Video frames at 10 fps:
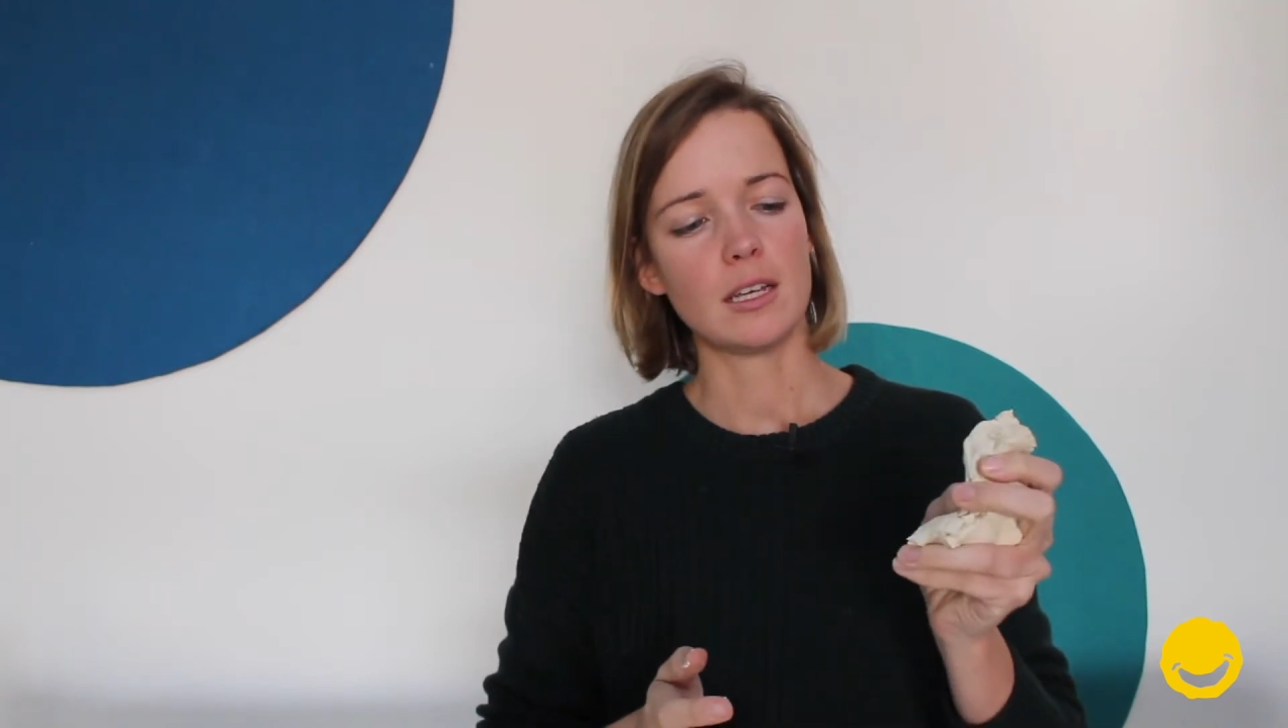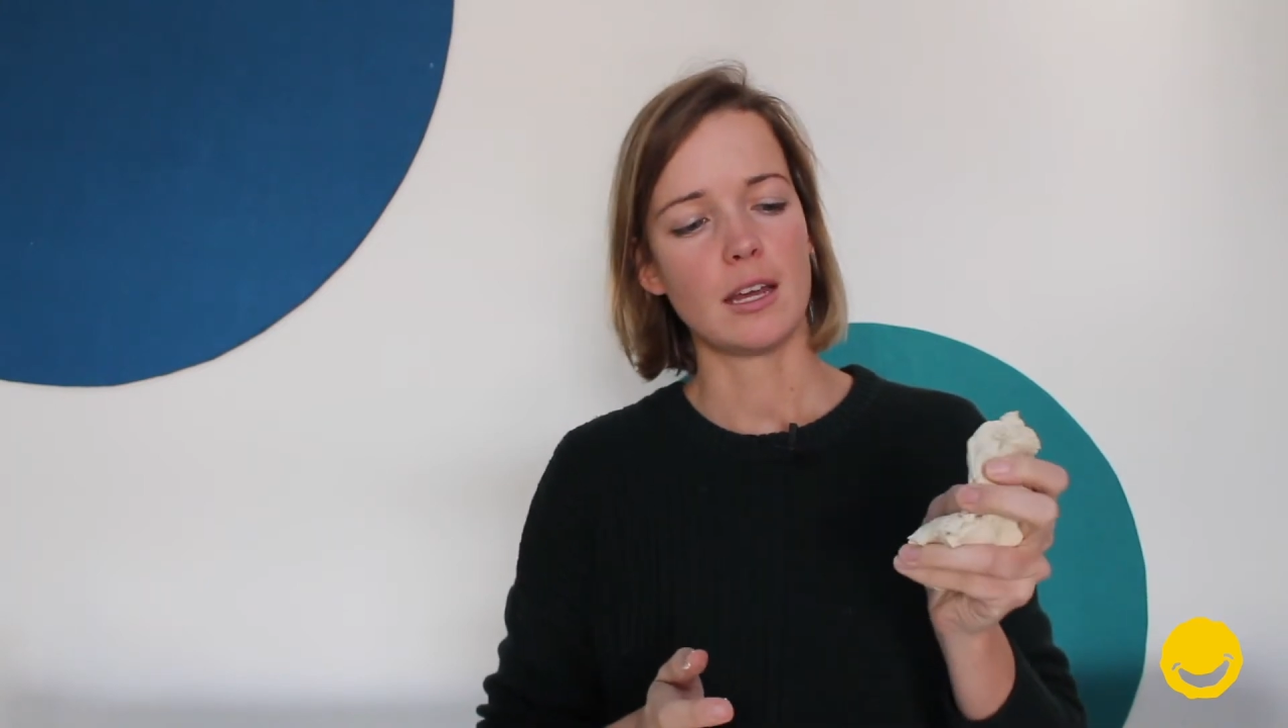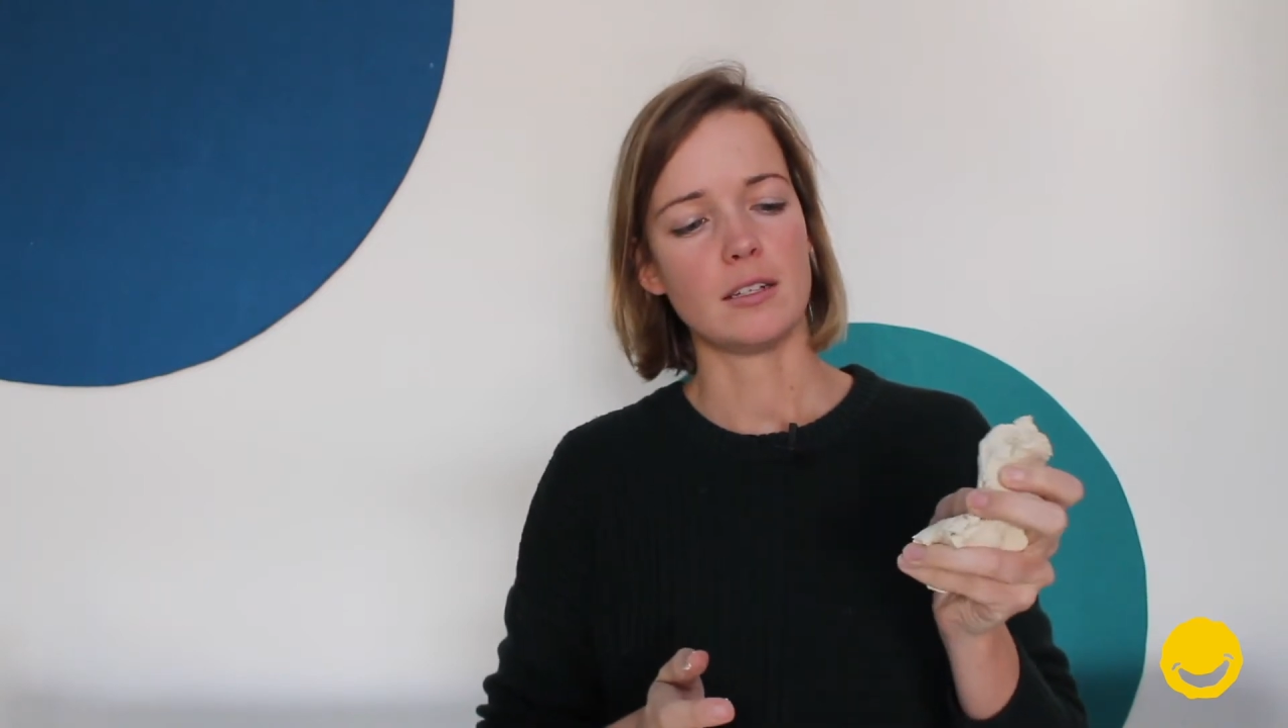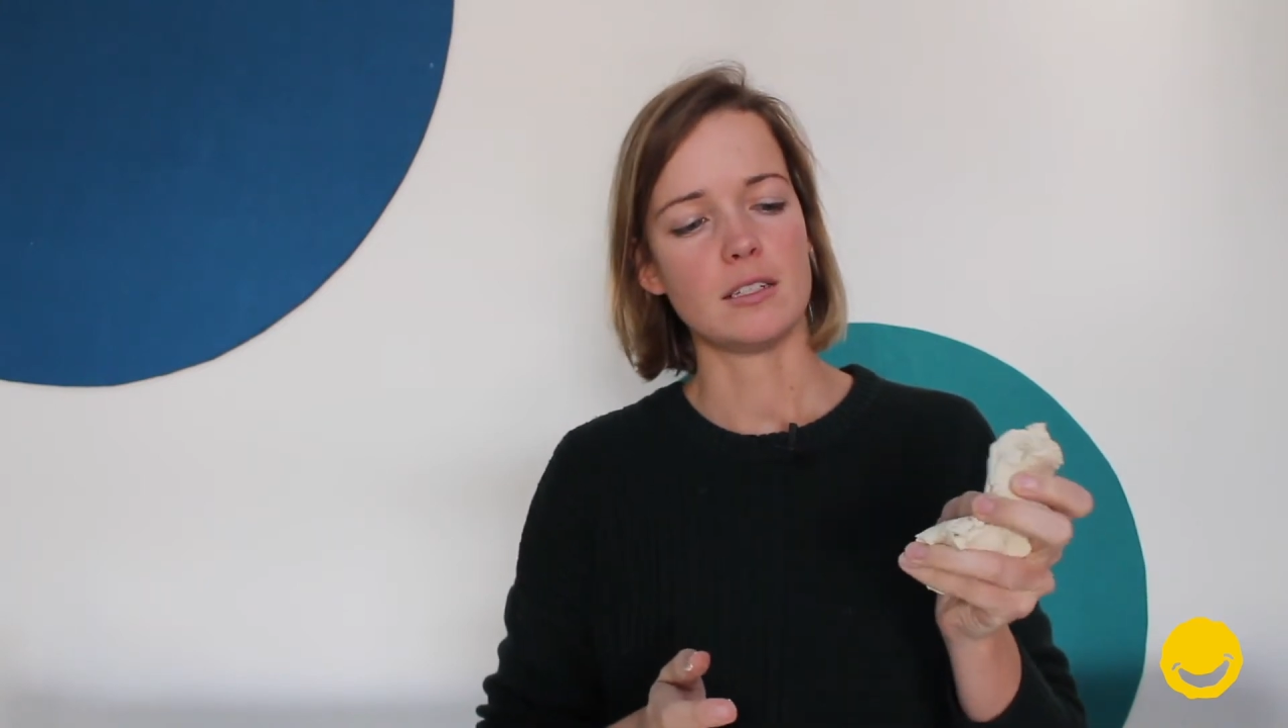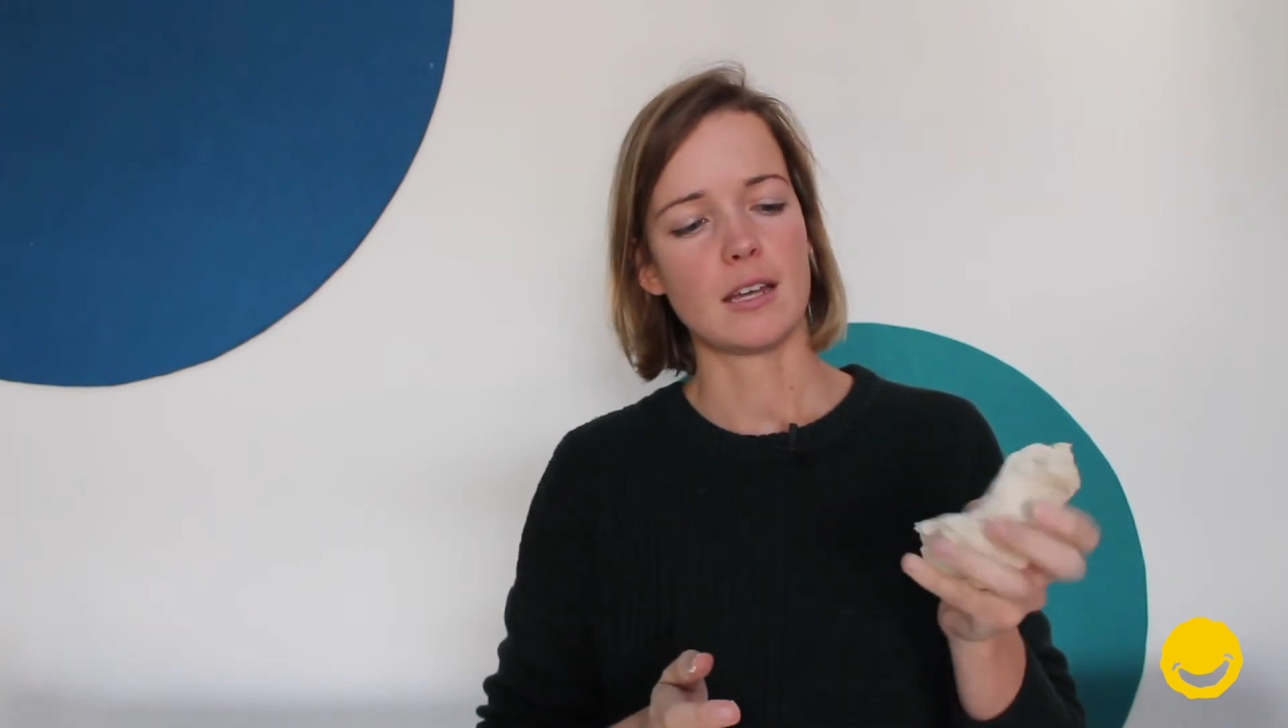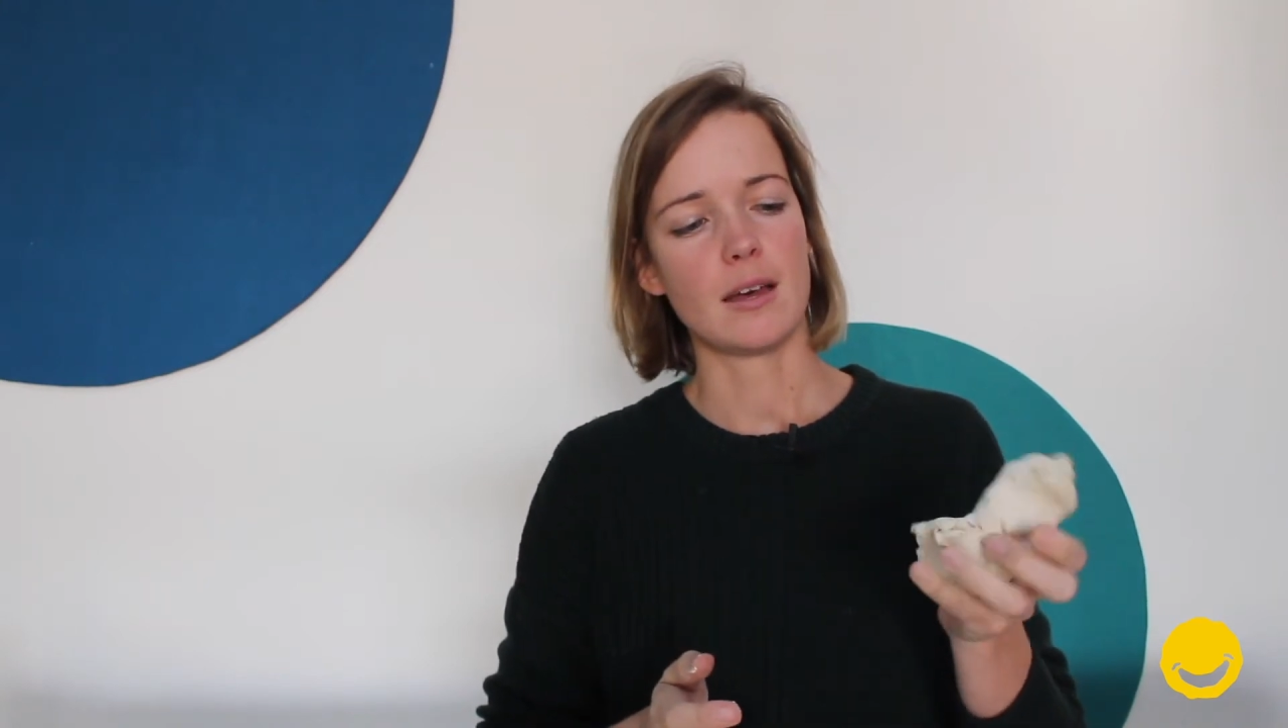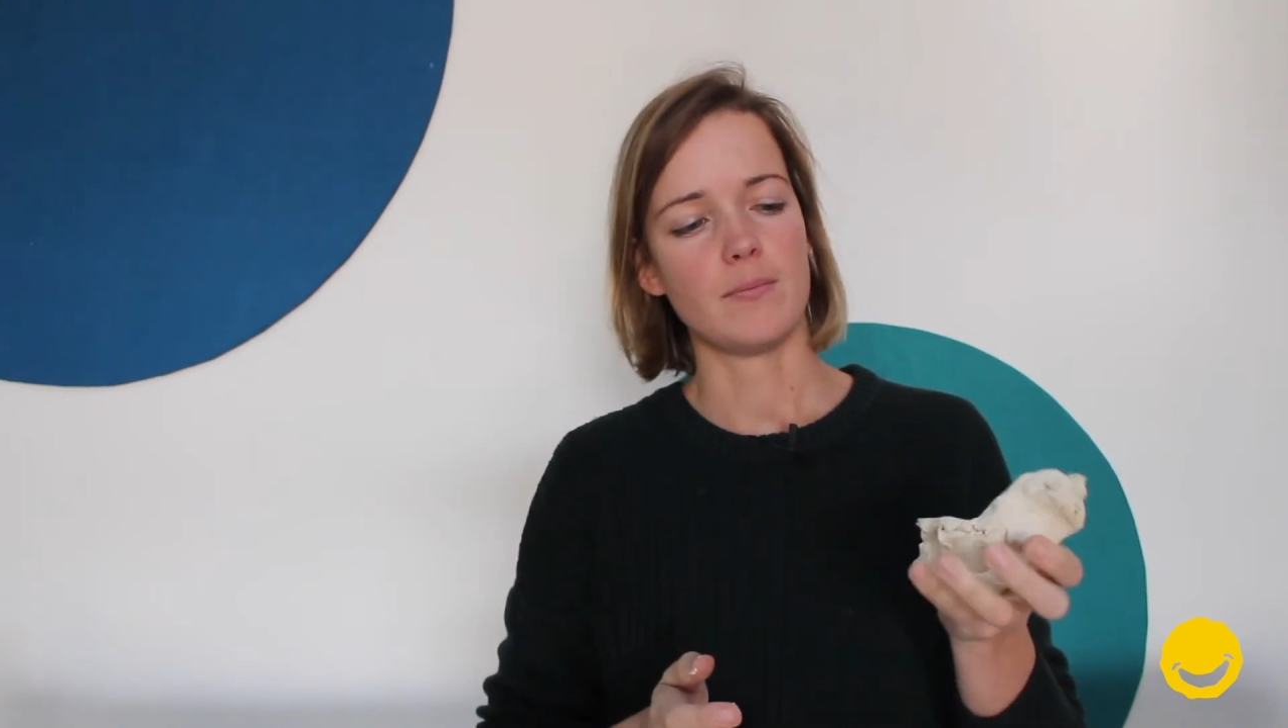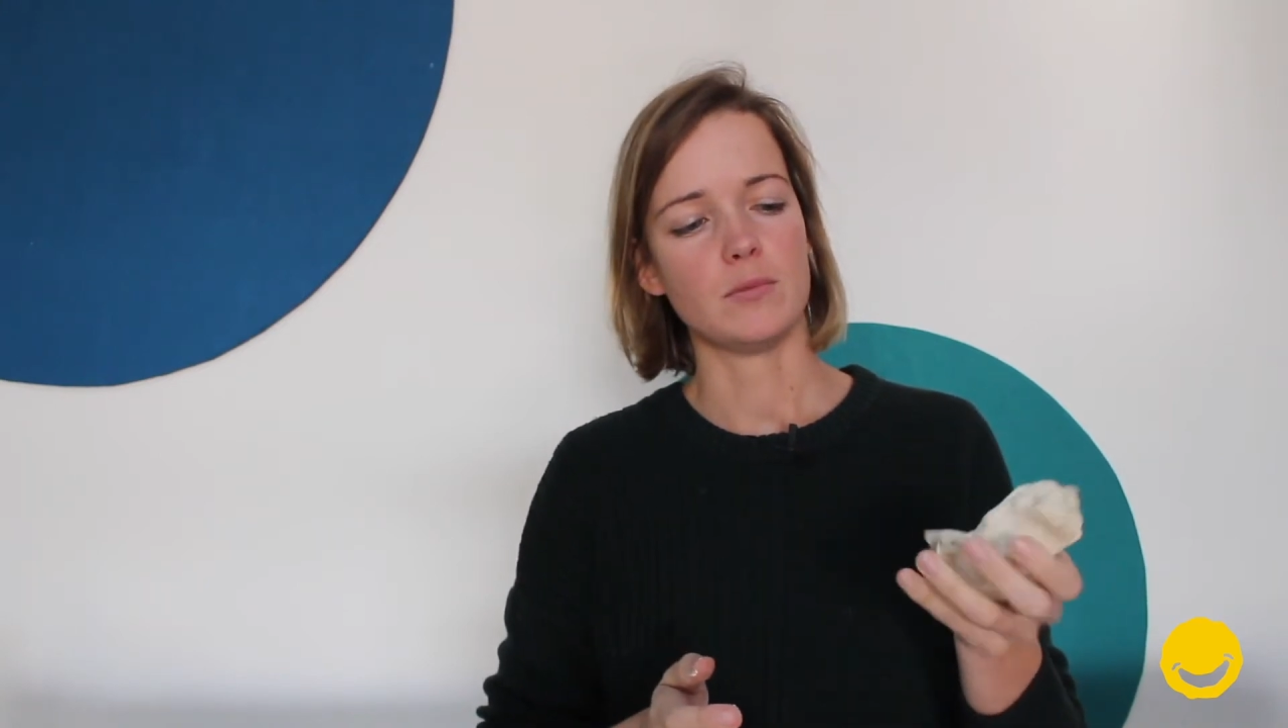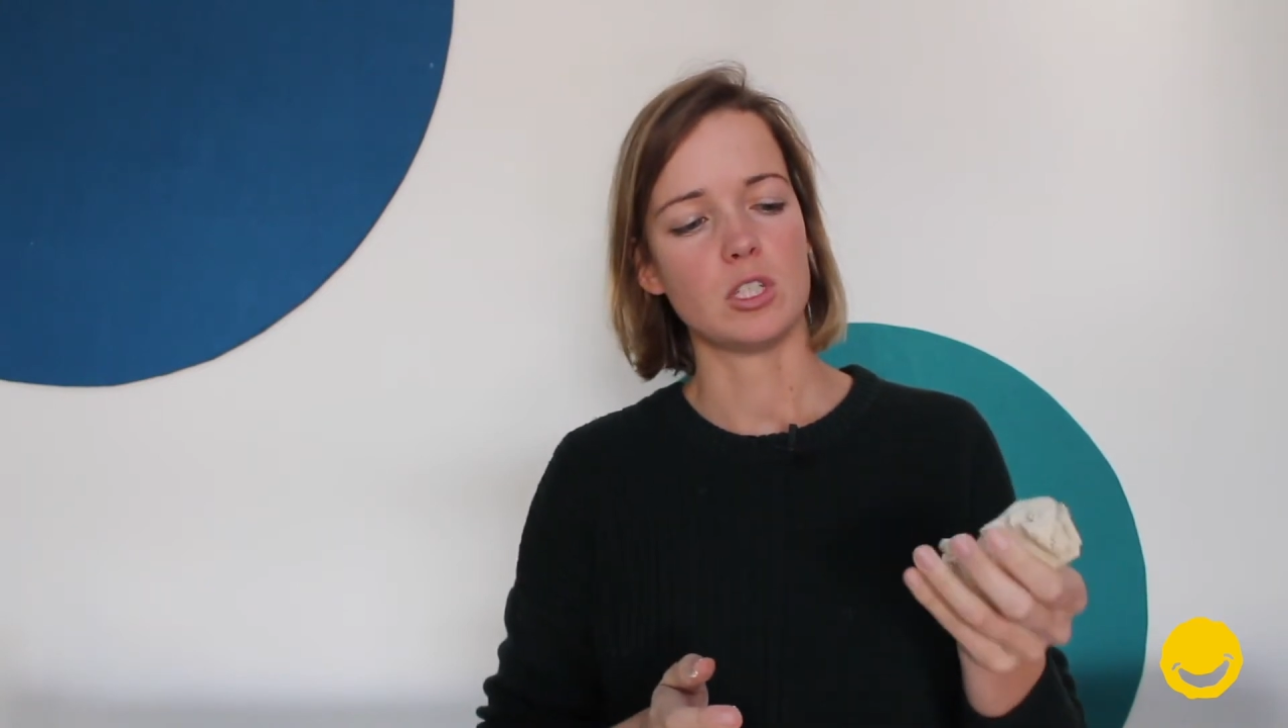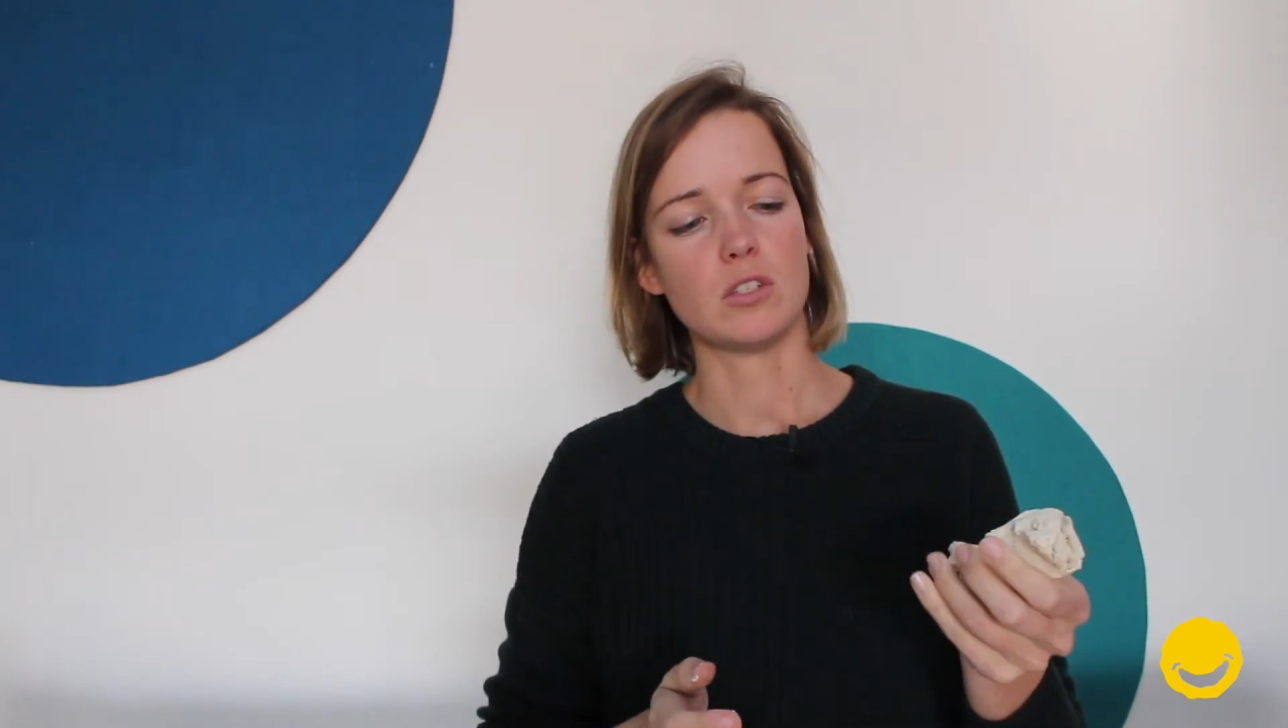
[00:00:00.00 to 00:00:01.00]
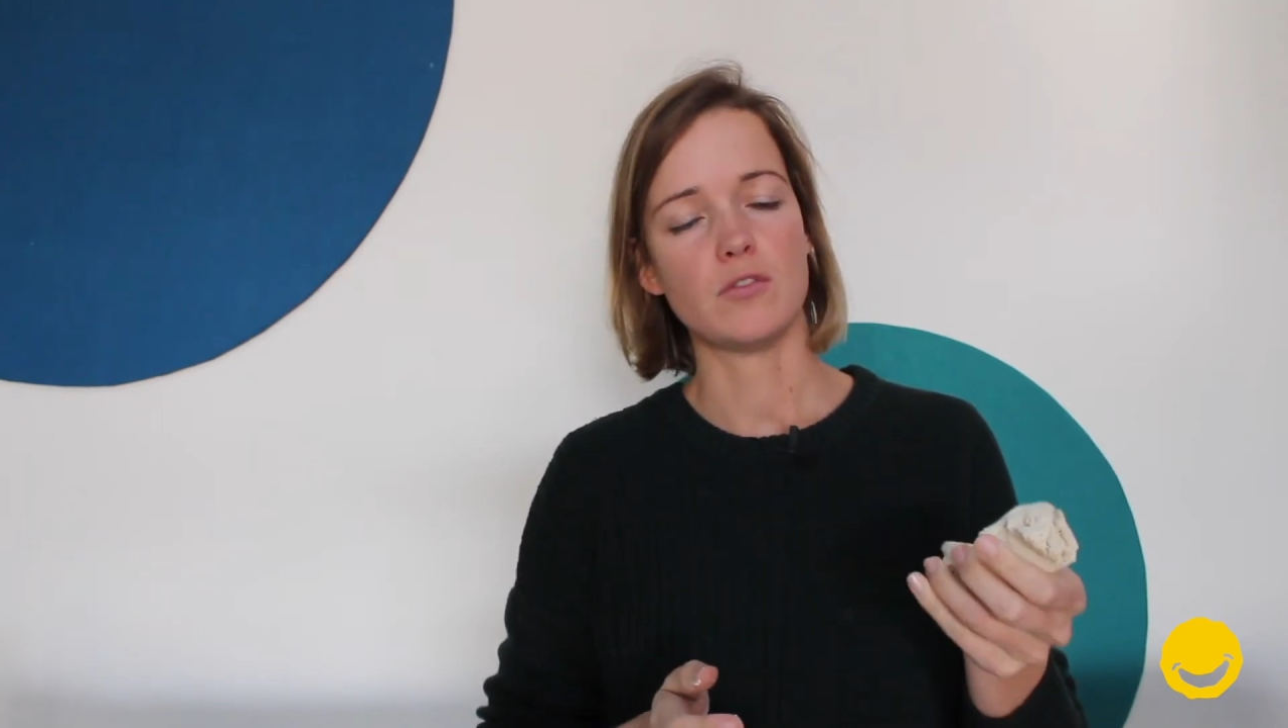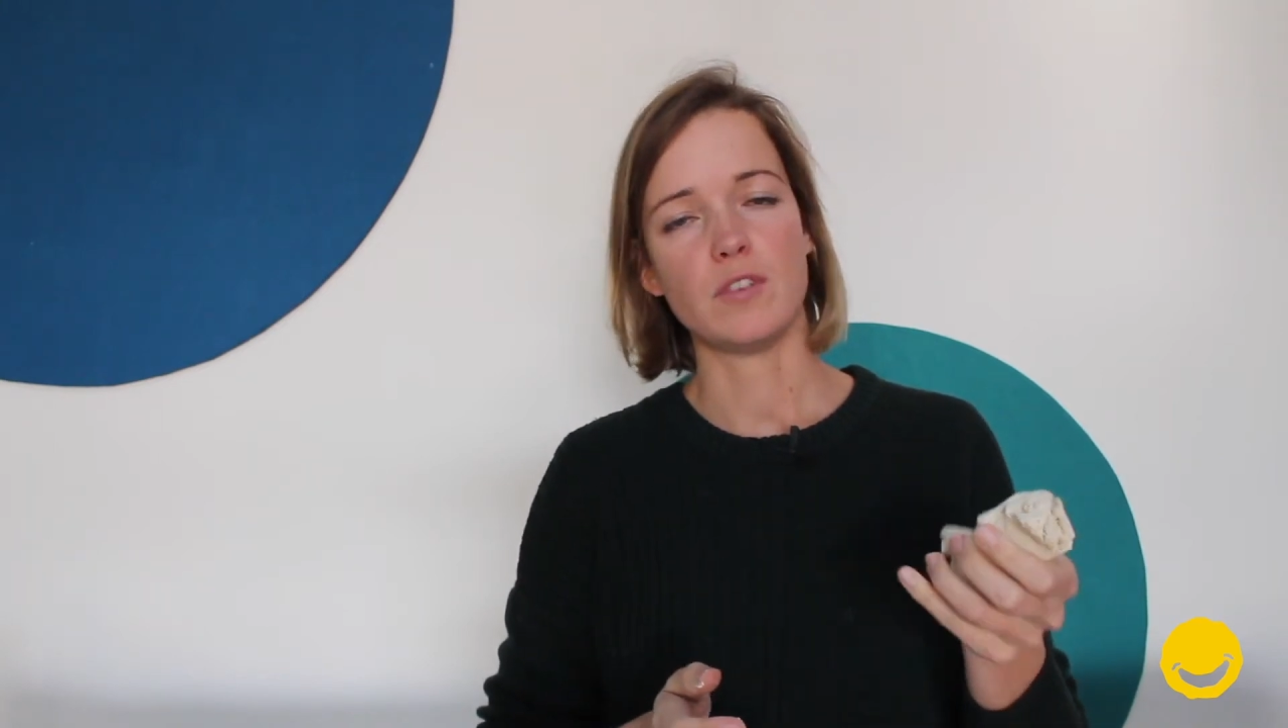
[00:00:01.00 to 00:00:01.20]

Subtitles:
and just